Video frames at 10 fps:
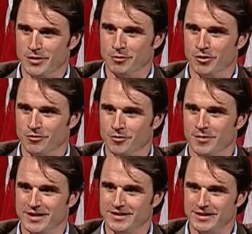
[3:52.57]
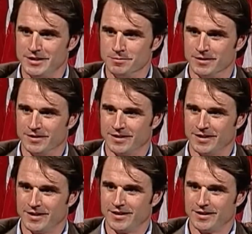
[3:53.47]
member from my team.
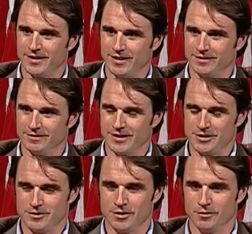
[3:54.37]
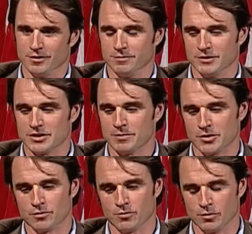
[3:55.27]
Hmm. And as you know, the
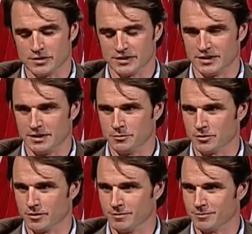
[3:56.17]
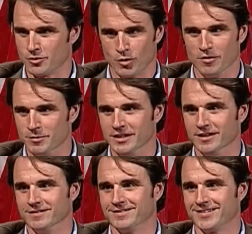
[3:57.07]
Special Forces teams are 12
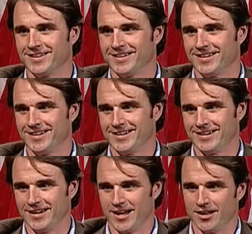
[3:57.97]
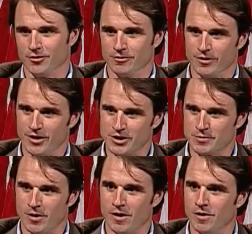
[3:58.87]
men. Hmm. And they're very
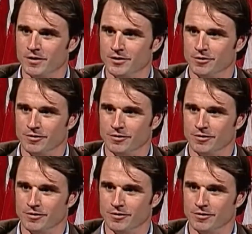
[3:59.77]
small and they're a